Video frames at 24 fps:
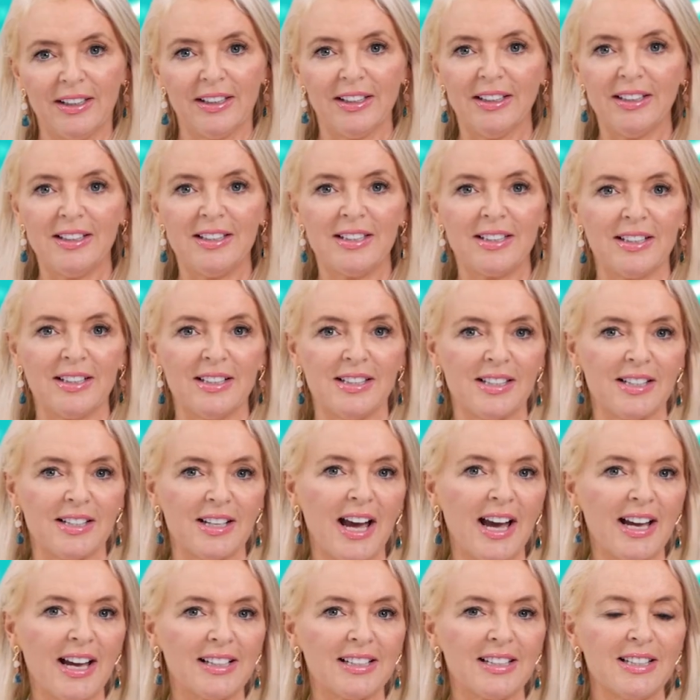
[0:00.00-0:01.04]
This is
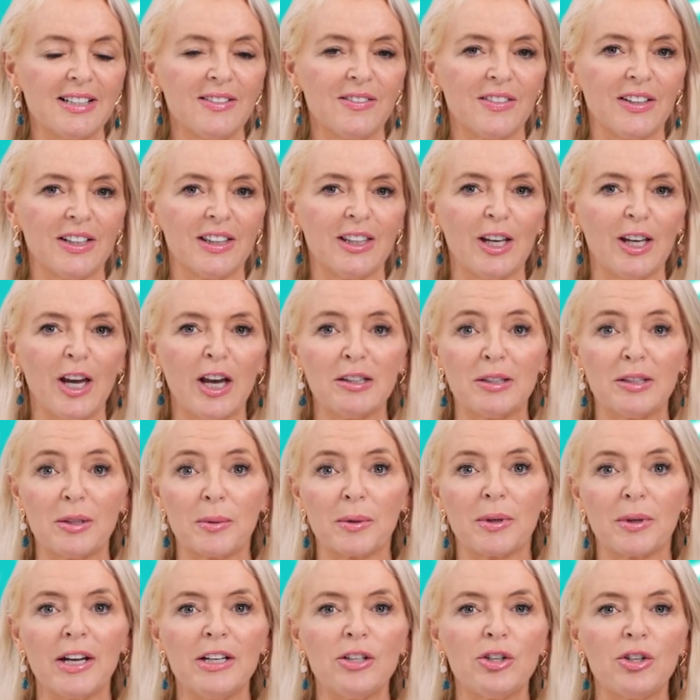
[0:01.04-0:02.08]
active in the
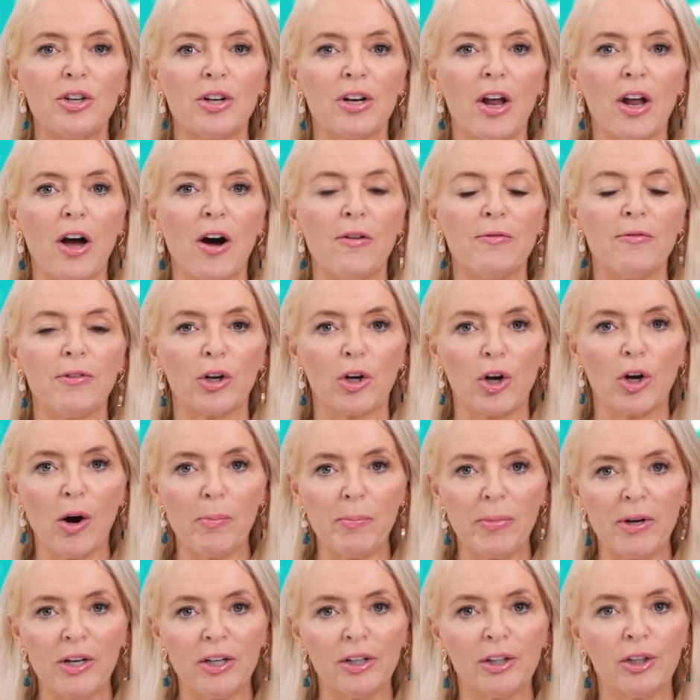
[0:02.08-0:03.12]
exploration of
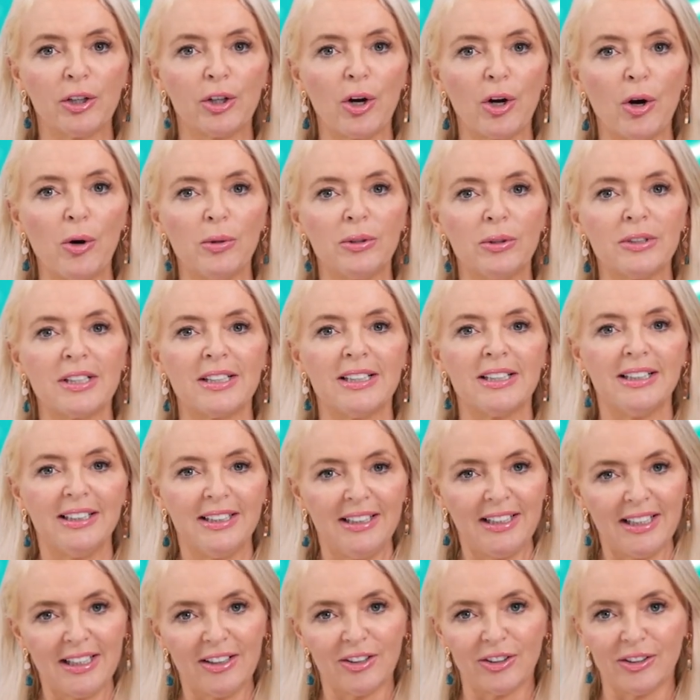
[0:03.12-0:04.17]
copper, gold,
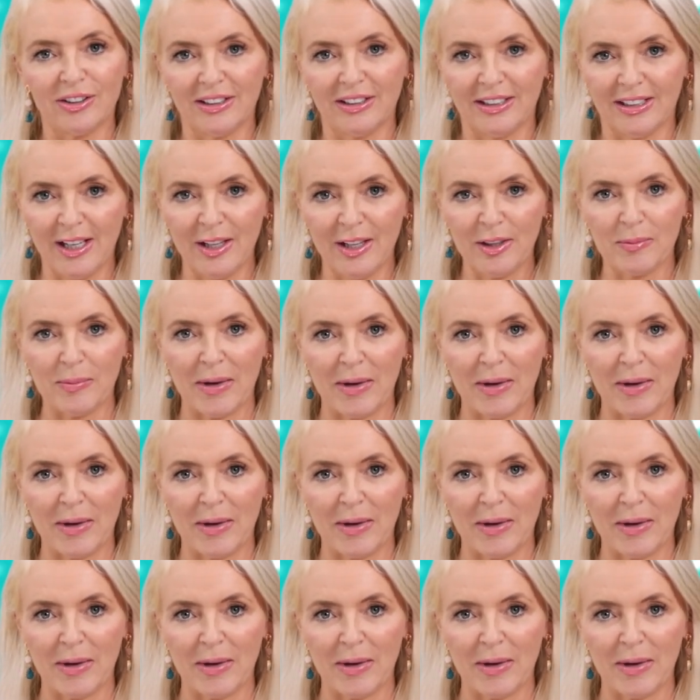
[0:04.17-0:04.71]
nickel, and other